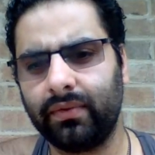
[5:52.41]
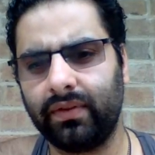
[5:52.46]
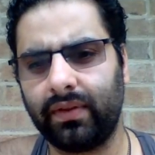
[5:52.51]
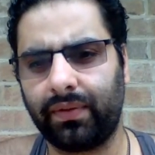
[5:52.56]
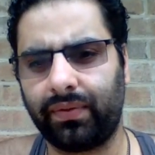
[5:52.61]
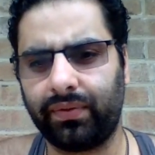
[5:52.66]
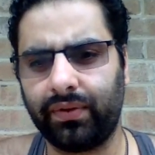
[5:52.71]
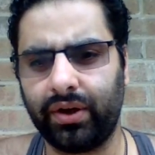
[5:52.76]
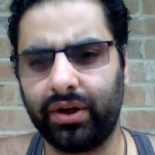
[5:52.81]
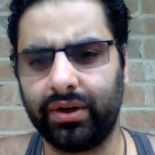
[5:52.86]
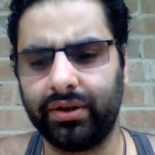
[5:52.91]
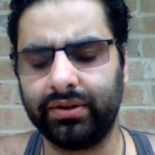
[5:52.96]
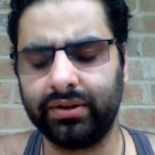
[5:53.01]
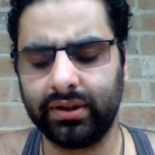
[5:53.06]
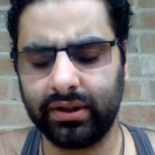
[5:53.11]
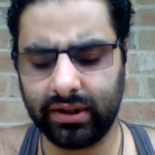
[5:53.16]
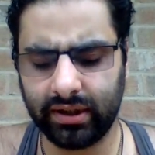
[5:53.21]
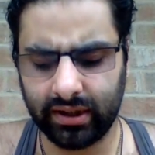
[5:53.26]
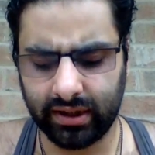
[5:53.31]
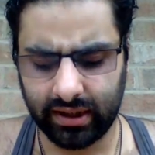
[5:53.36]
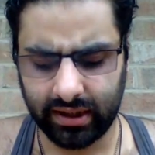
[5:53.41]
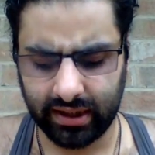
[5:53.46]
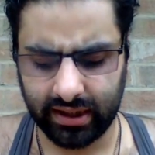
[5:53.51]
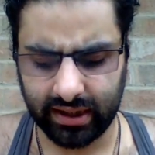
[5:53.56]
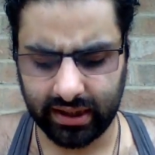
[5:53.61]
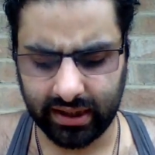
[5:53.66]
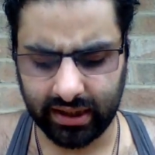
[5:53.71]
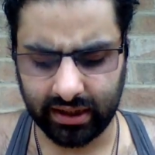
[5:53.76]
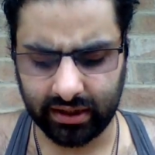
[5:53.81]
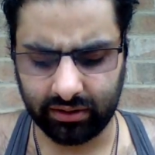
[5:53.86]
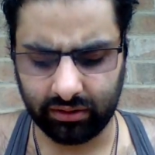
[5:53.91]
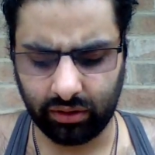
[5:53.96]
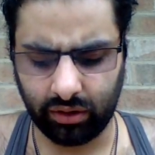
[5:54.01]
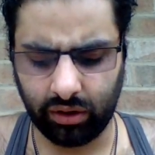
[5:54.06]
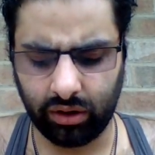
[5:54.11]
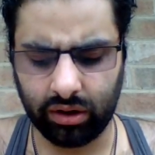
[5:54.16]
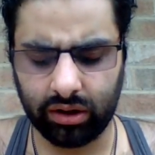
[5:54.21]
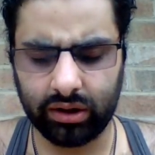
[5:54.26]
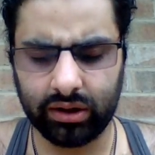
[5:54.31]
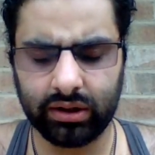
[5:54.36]
the Third. And
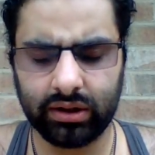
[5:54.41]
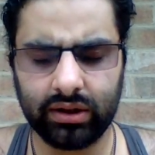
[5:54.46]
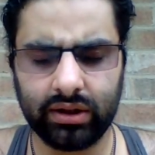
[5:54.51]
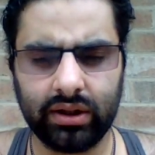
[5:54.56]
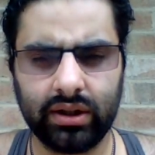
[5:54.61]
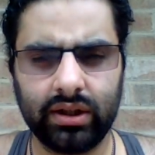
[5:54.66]
Or